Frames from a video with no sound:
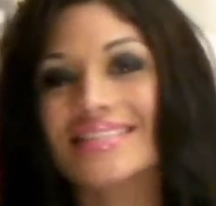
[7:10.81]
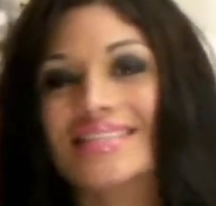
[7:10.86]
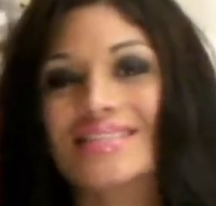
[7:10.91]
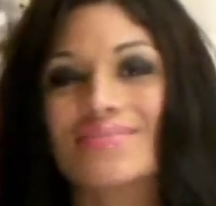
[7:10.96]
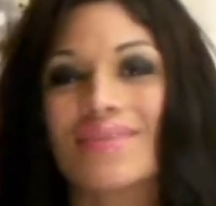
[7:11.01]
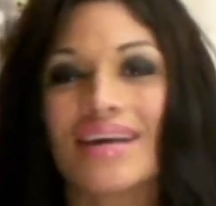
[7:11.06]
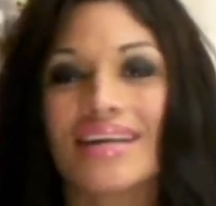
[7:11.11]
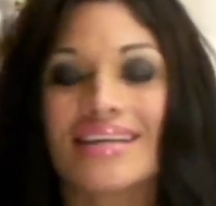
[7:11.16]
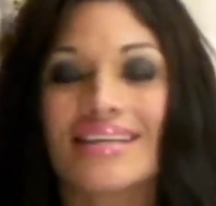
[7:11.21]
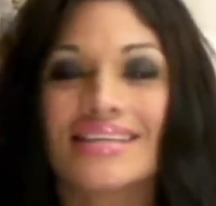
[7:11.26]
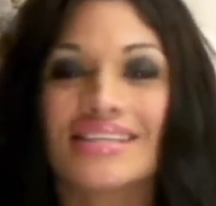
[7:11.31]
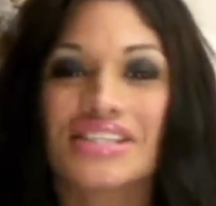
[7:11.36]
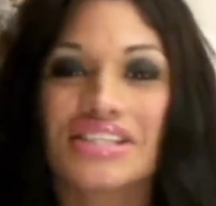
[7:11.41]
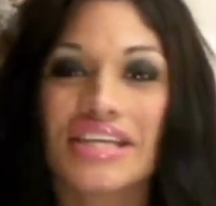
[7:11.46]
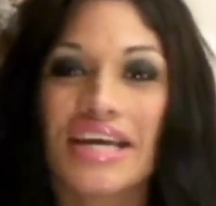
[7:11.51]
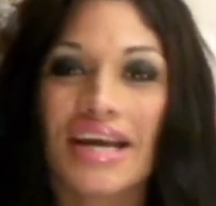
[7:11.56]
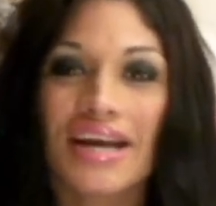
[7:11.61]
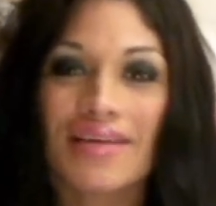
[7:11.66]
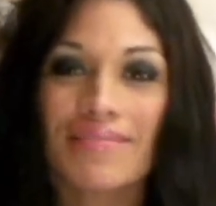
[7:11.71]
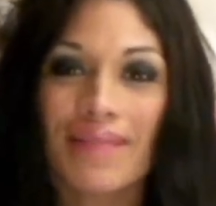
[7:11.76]
just wanted to
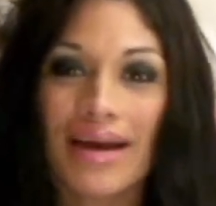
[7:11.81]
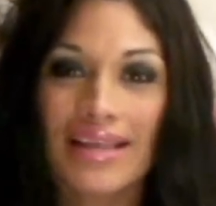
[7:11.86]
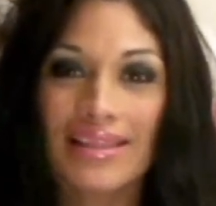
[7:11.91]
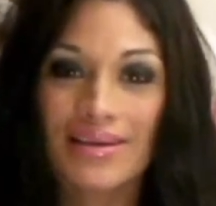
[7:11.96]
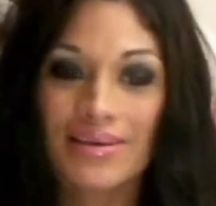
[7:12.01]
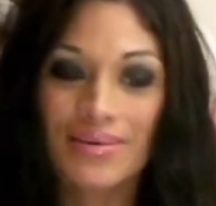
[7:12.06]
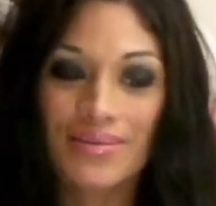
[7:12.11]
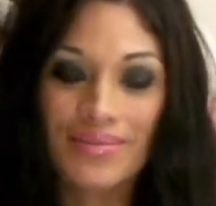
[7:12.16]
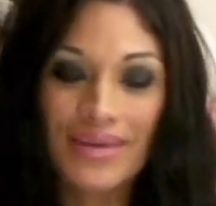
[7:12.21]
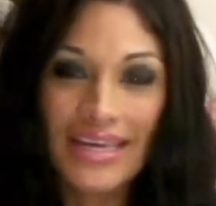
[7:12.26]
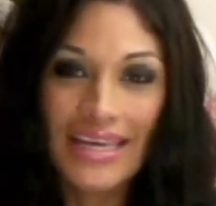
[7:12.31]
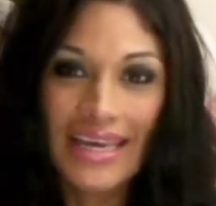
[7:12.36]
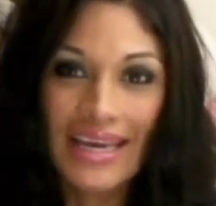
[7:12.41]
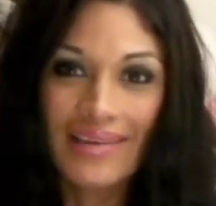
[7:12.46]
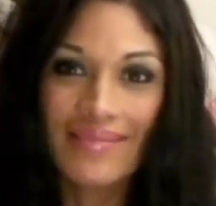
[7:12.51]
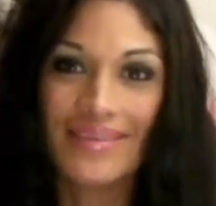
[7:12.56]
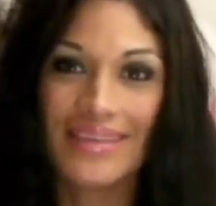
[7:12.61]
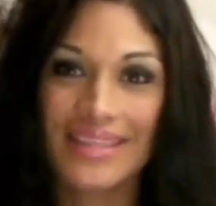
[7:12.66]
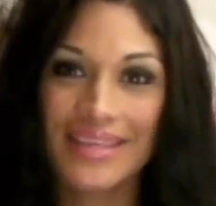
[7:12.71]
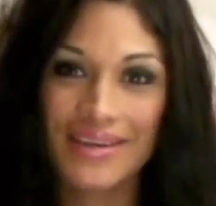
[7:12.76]
share my little
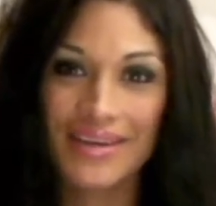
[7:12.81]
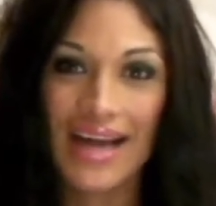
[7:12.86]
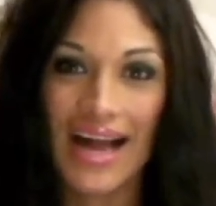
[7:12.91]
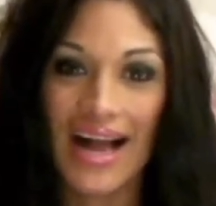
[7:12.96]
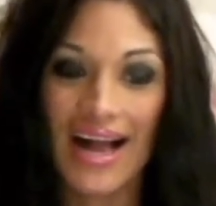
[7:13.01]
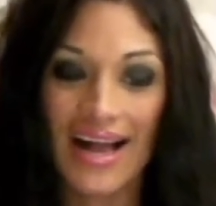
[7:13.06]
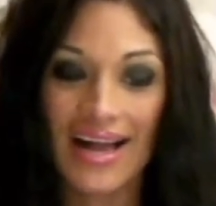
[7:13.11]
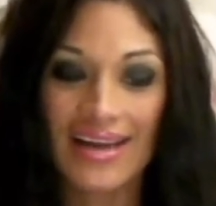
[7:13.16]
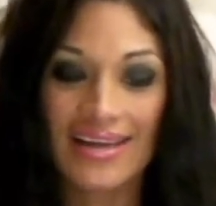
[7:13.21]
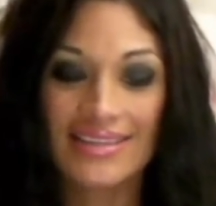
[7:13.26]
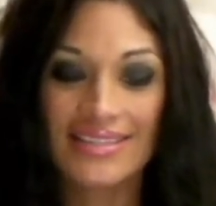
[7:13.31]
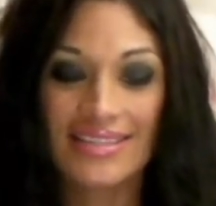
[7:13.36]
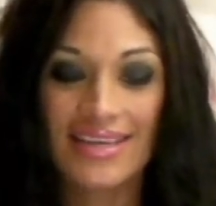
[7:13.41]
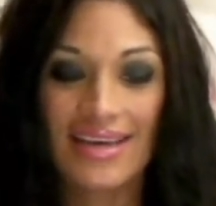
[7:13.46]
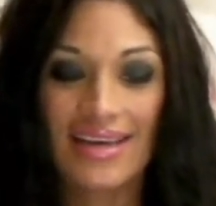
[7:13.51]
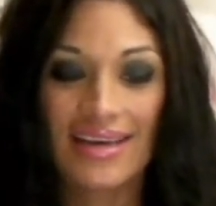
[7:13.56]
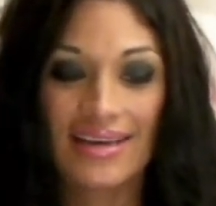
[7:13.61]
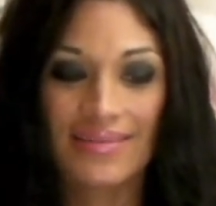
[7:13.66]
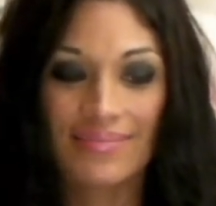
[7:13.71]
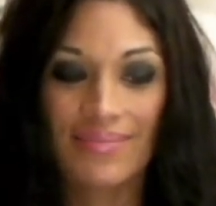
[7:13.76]
weekend with you guys
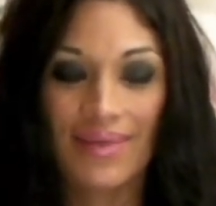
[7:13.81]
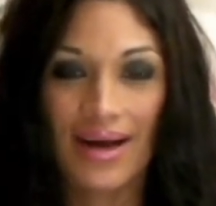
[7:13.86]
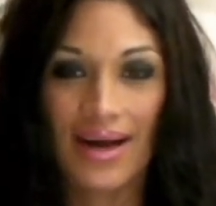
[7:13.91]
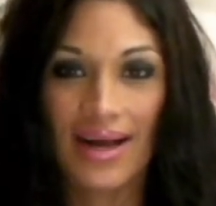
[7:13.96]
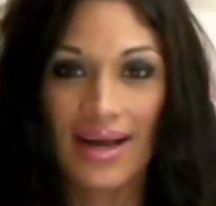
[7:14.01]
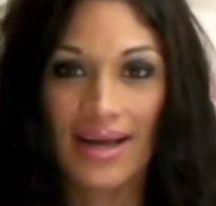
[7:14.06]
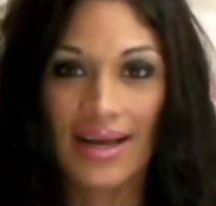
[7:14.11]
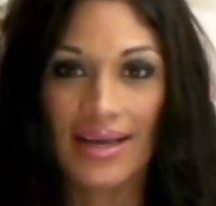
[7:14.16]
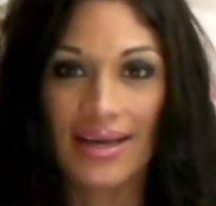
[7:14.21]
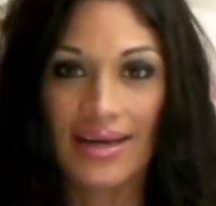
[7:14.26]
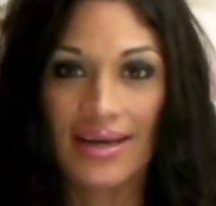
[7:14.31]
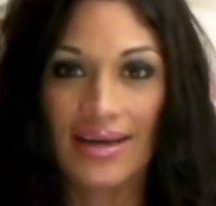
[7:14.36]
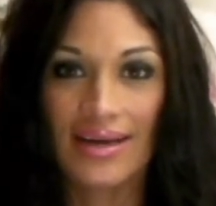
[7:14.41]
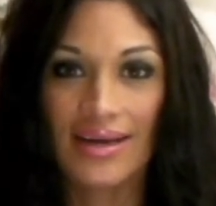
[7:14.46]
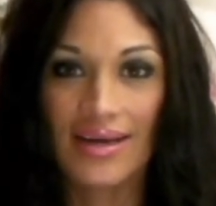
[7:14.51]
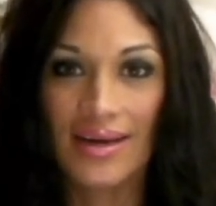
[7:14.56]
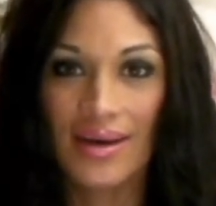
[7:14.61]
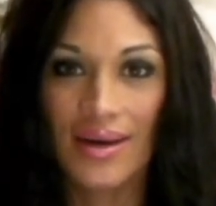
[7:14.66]
and my